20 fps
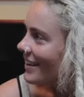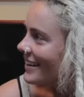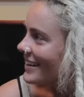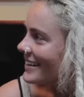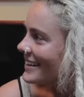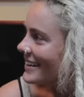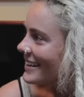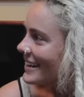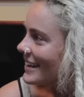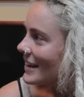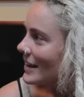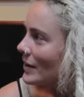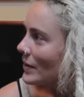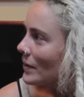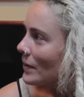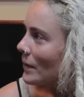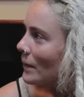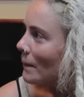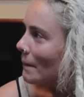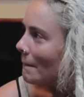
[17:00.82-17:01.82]

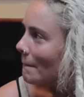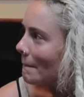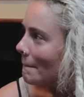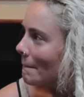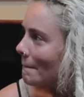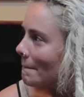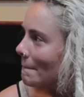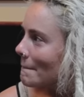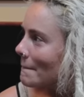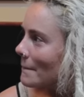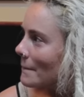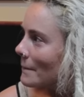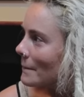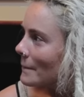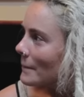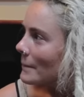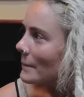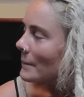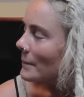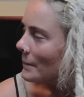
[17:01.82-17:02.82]

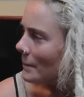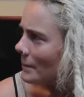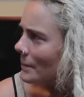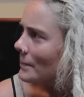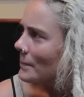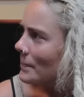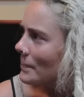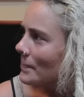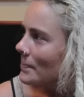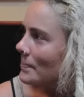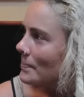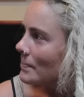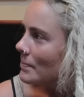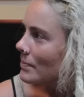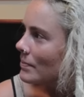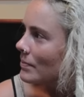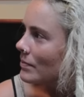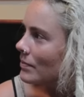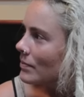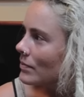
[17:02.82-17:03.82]

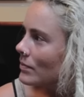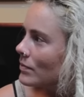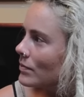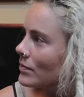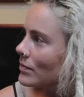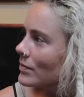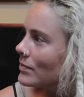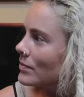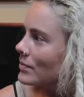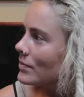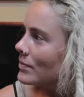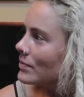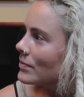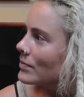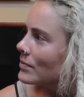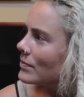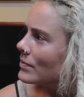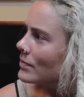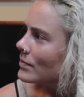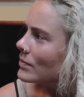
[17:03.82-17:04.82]

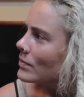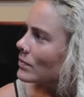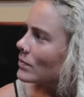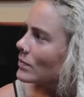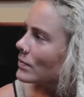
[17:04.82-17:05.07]
The person shown says nothing.